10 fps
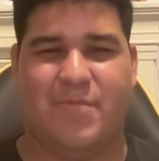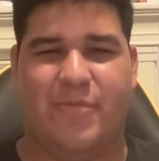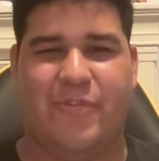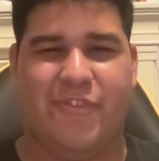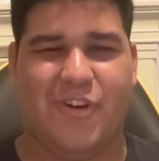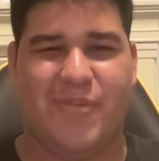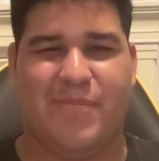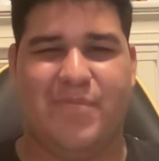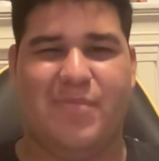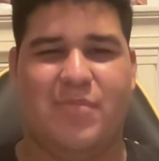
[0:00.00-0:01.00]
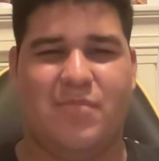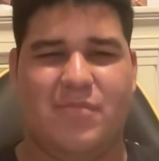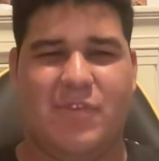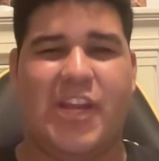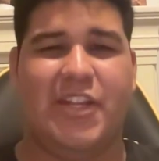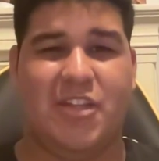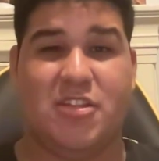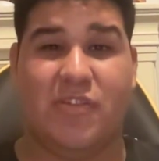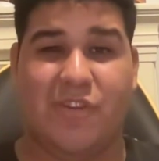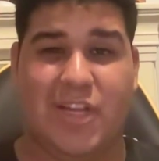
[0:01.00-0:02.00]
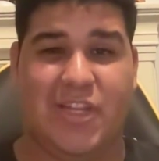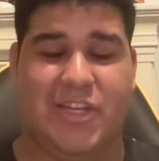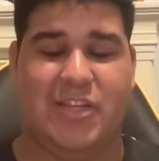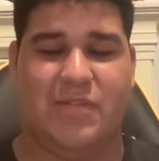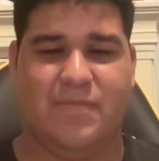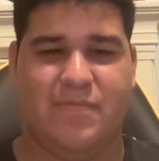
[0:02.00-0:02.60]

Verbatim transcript: from getting the stuff that I like,